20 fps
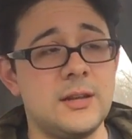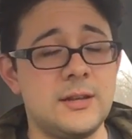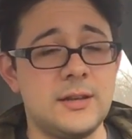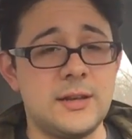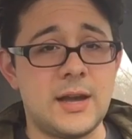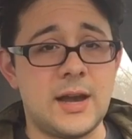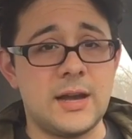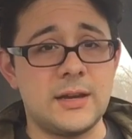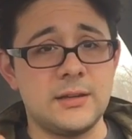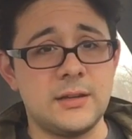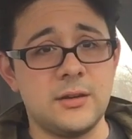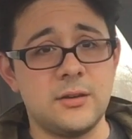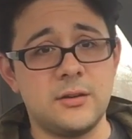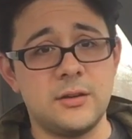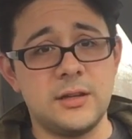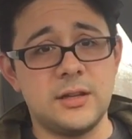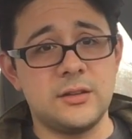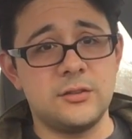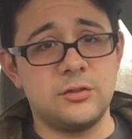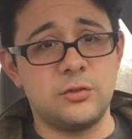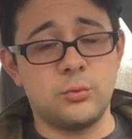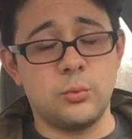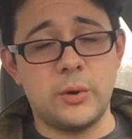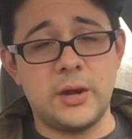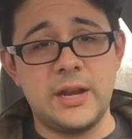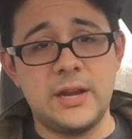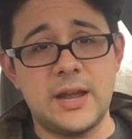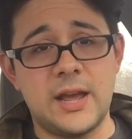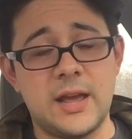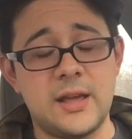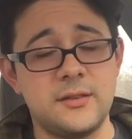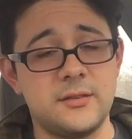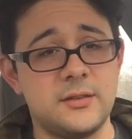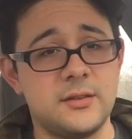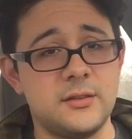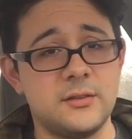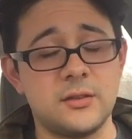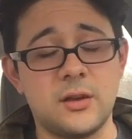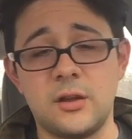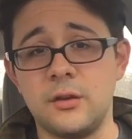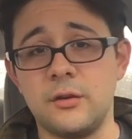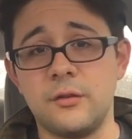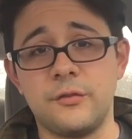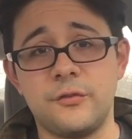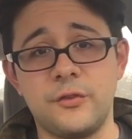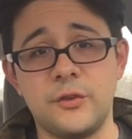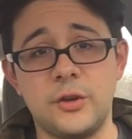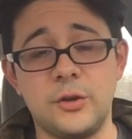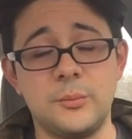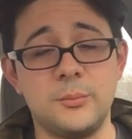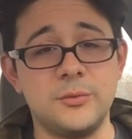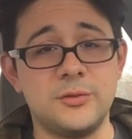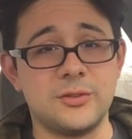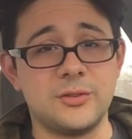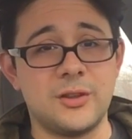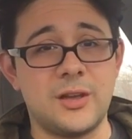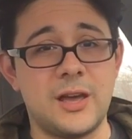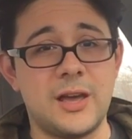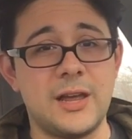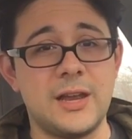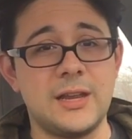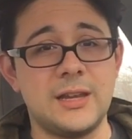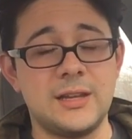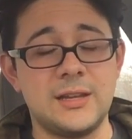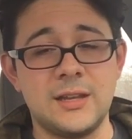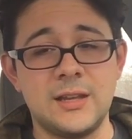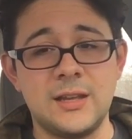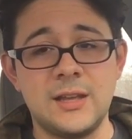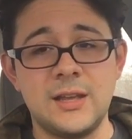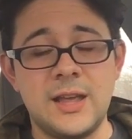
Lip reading: Not nearly as great as his other films like